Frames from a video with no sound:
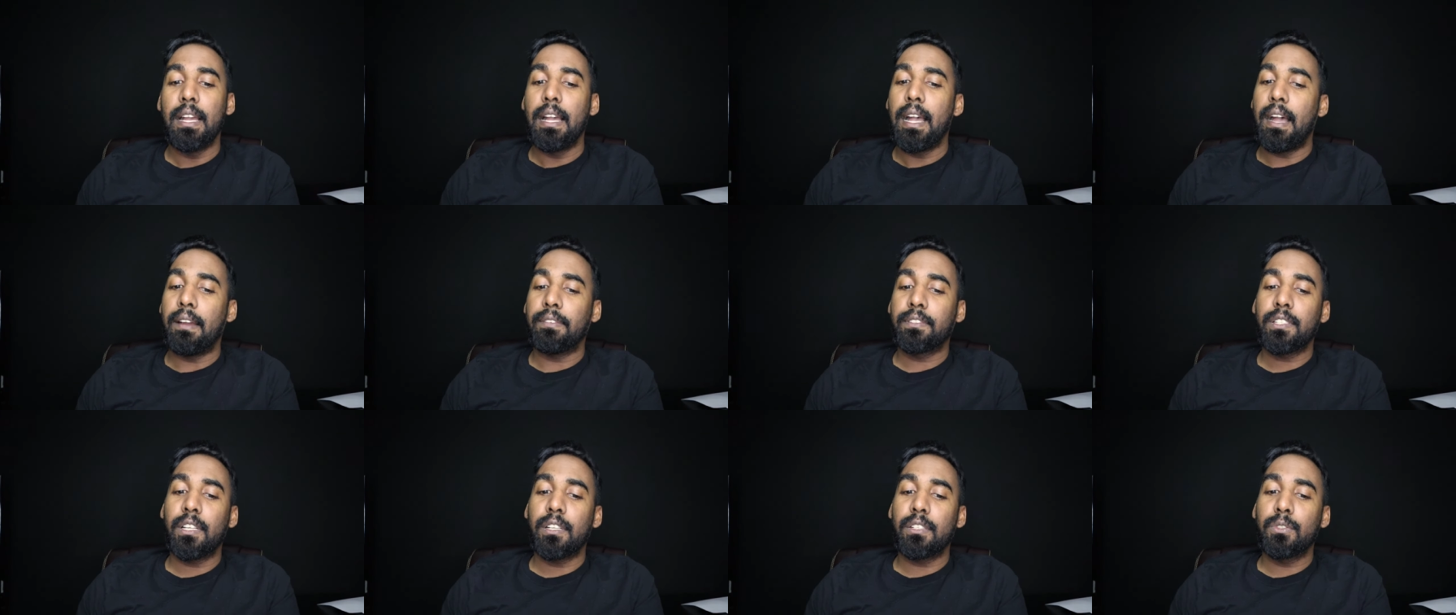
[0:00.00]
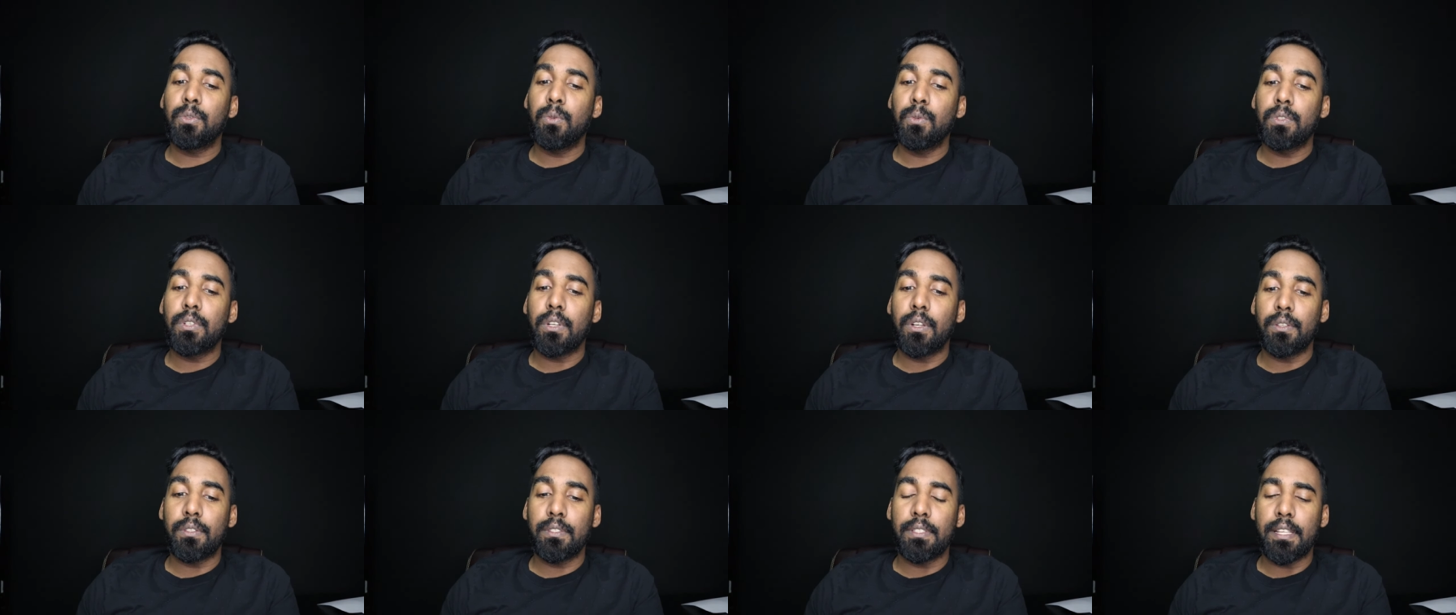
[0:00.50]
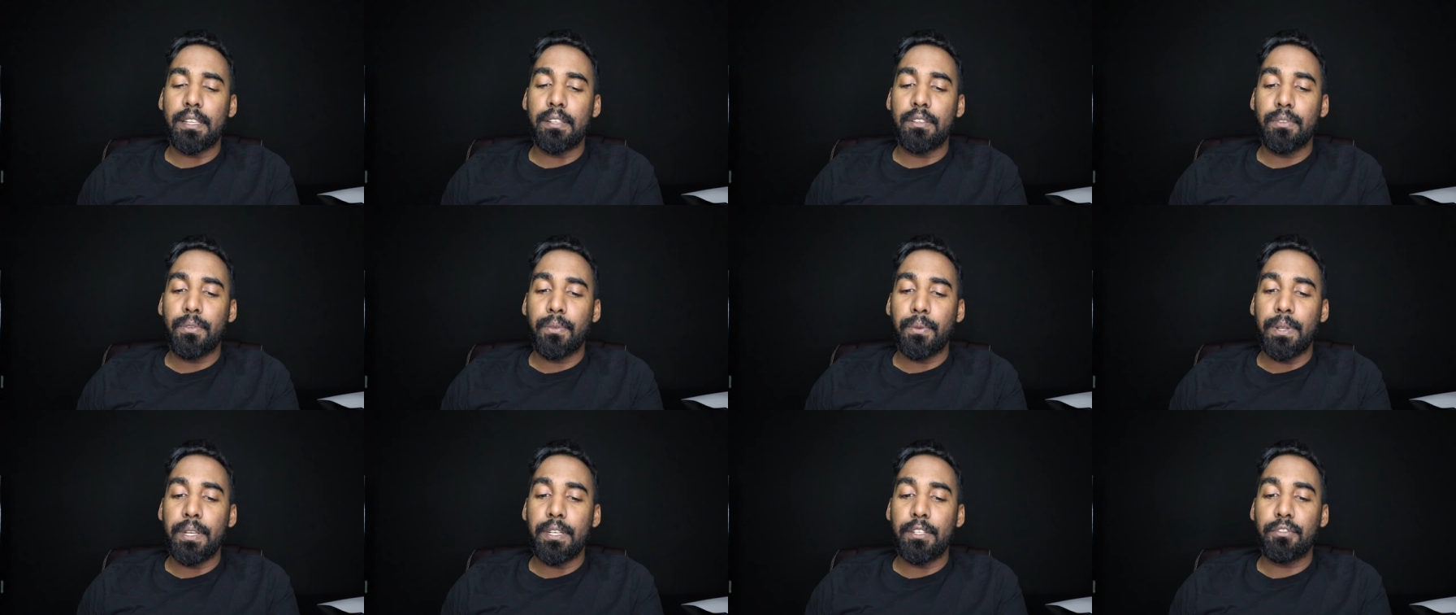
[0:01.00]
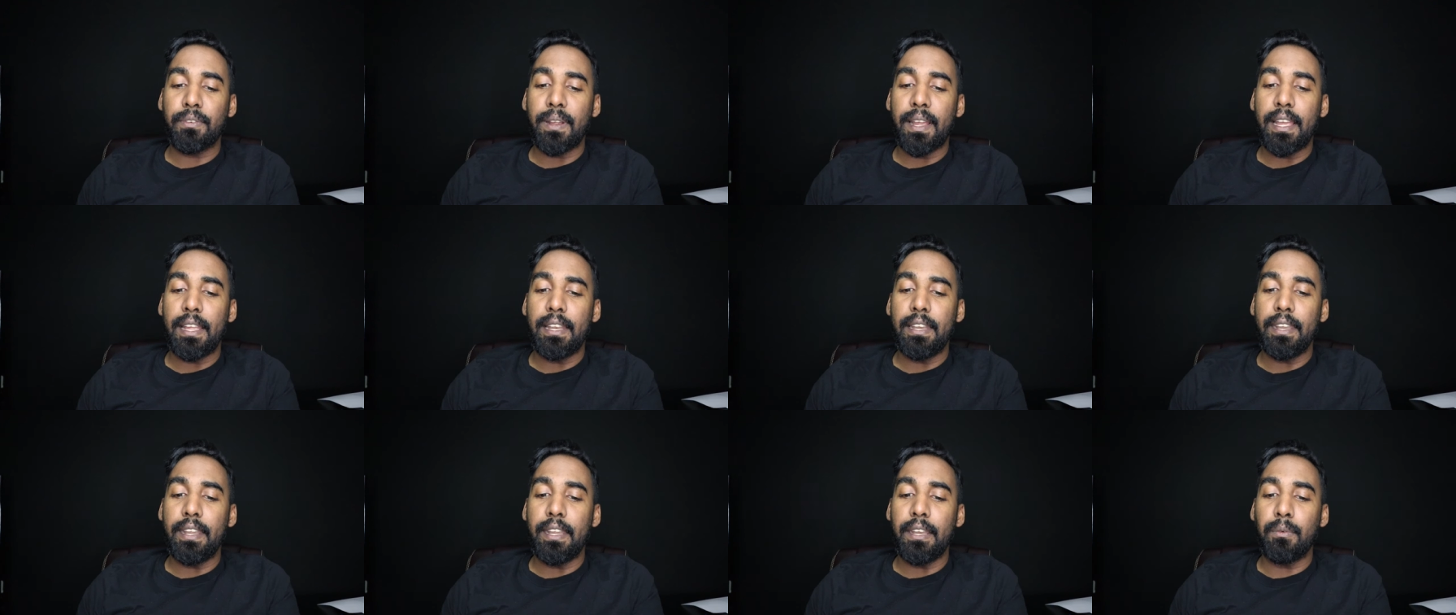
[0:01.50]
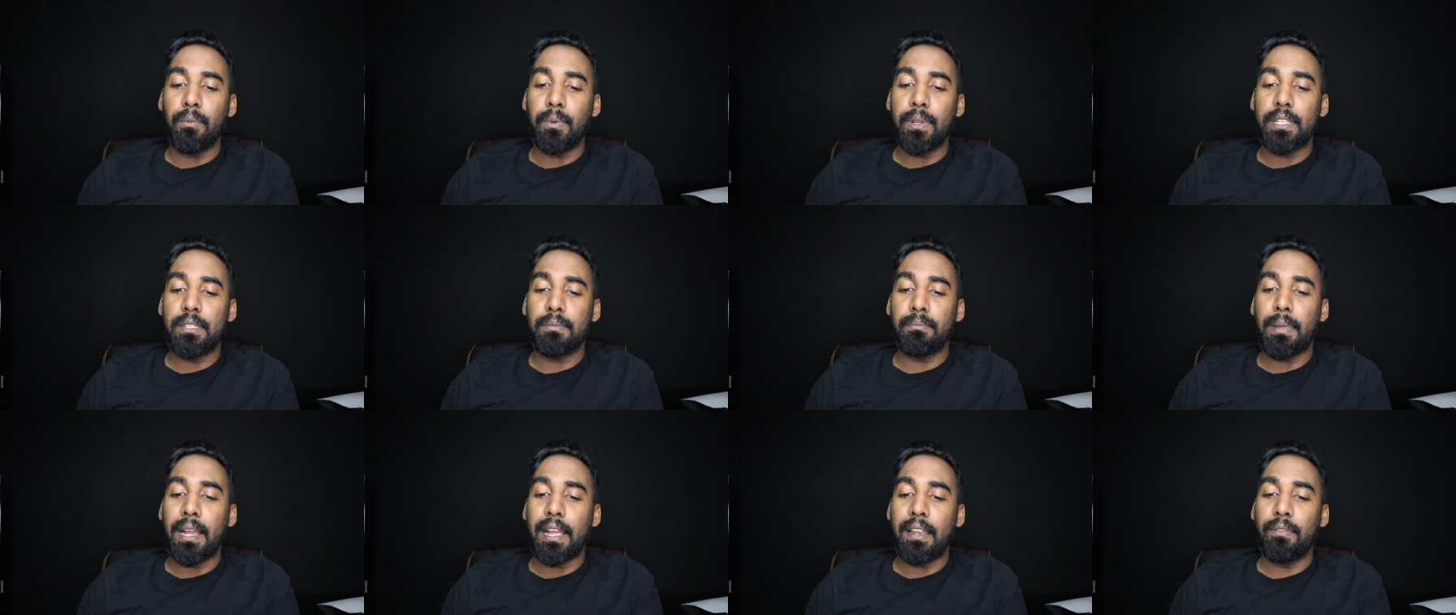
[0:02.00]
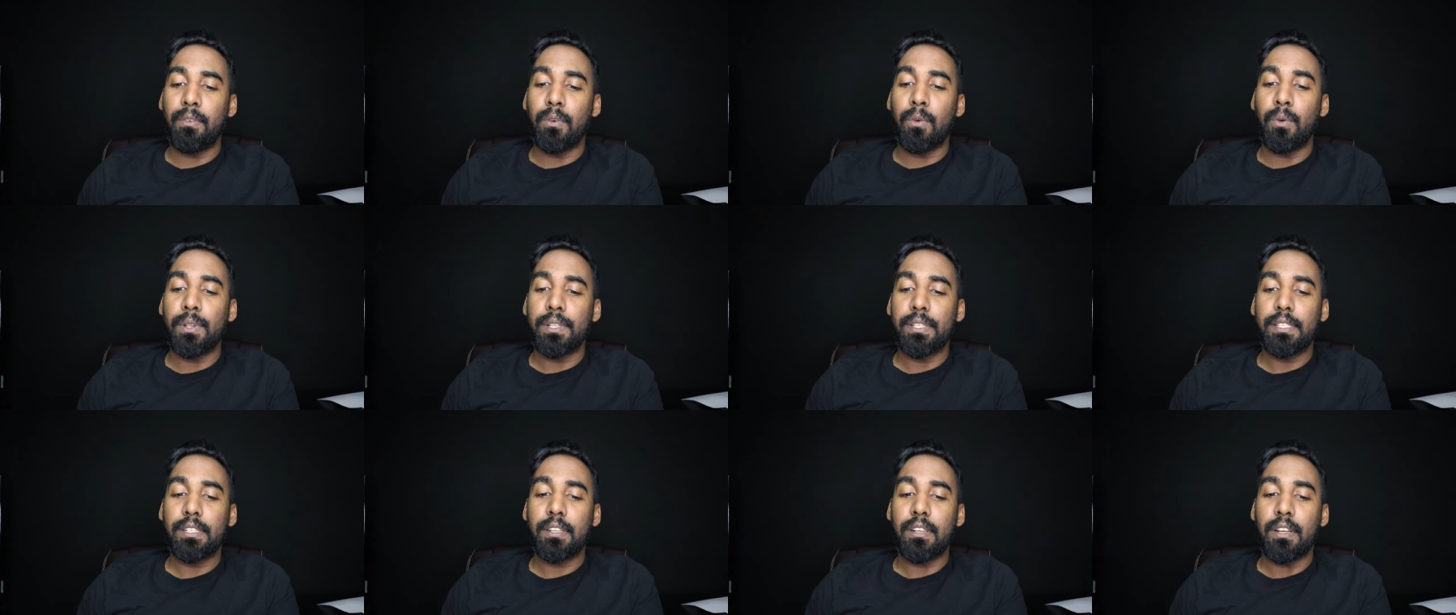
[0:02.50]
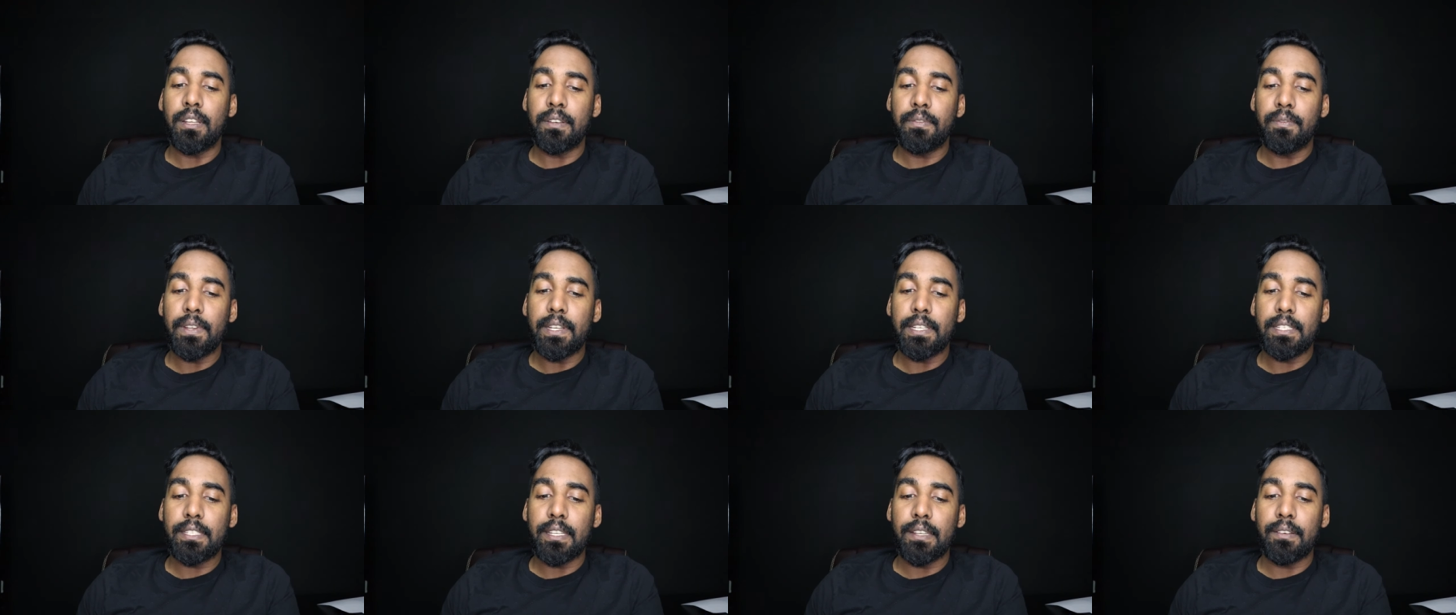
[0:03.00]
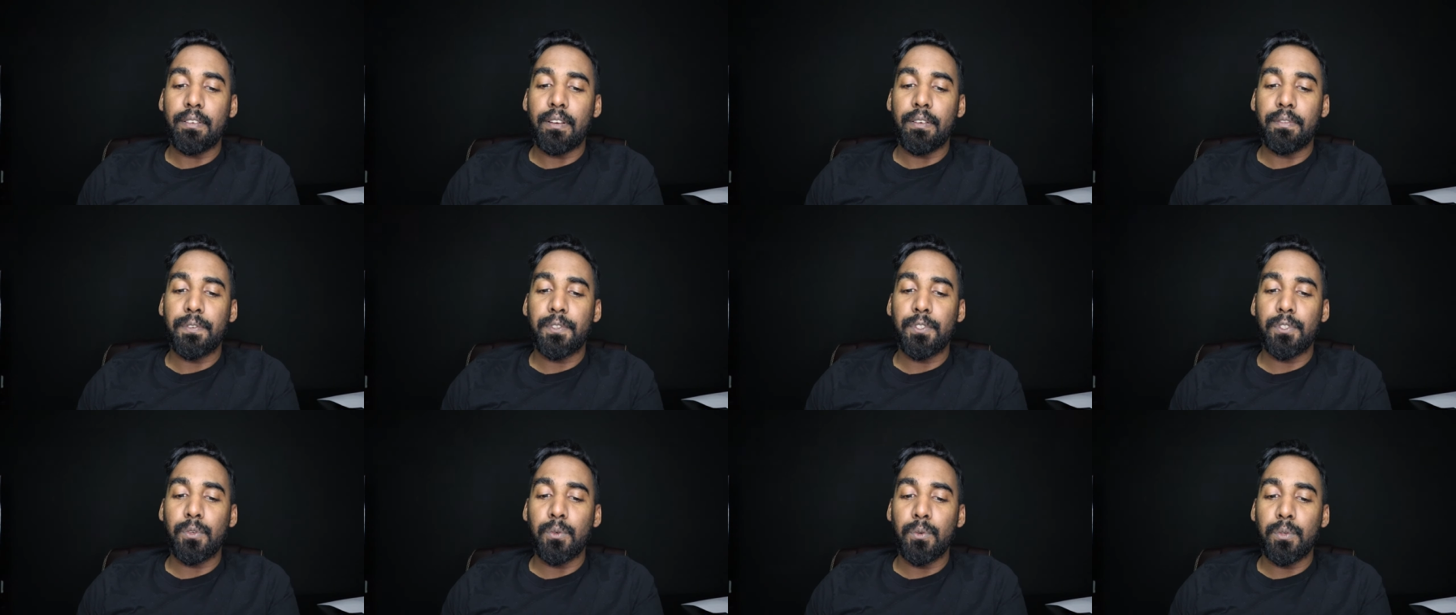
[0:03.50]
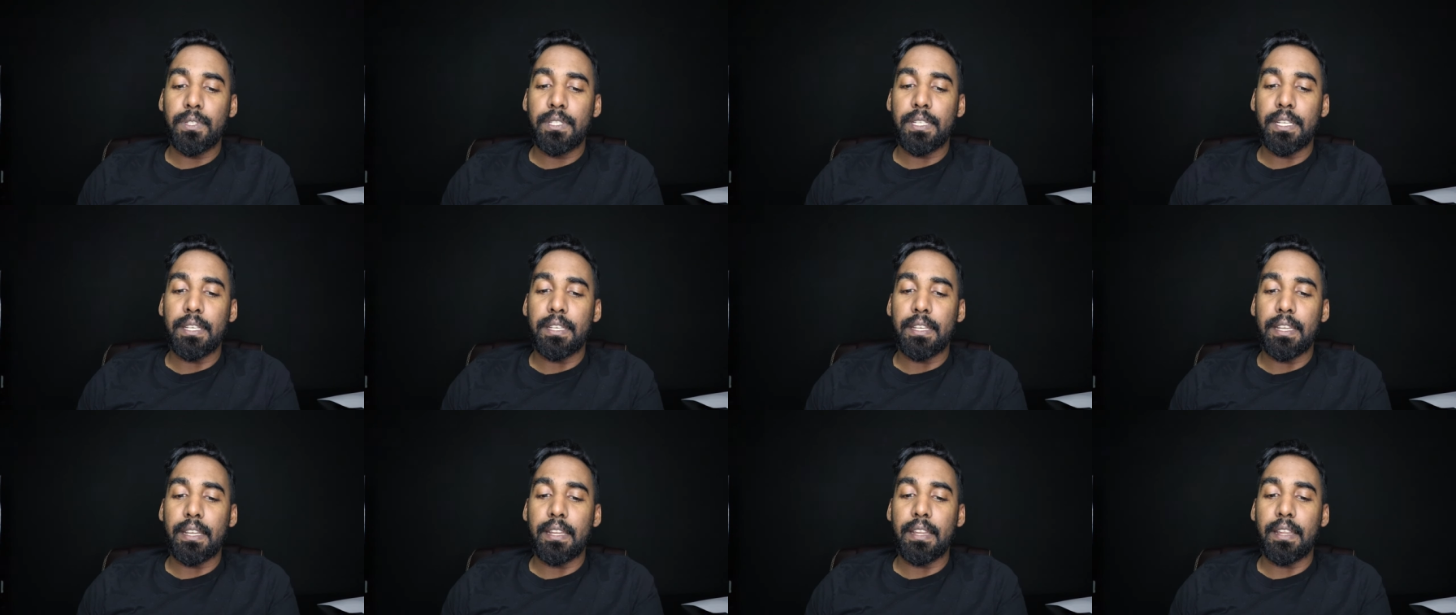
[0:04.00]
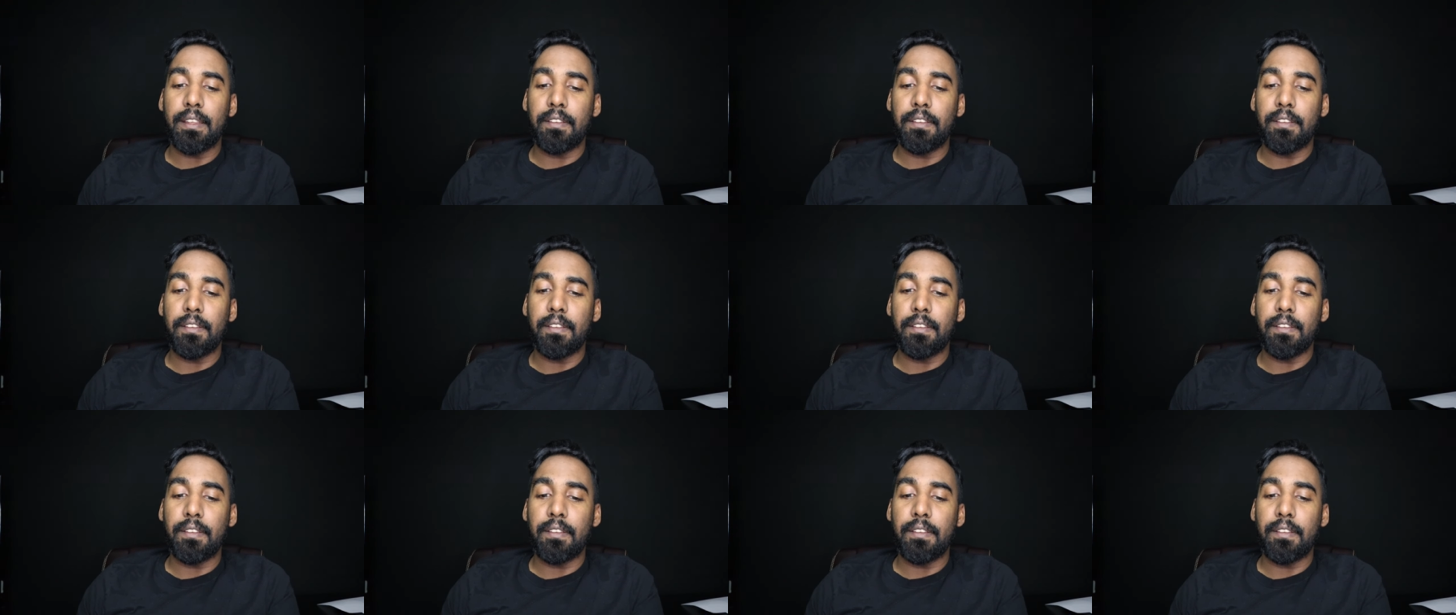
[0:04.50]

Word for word: After a 2003 trial in which Malvo was convicted of shooting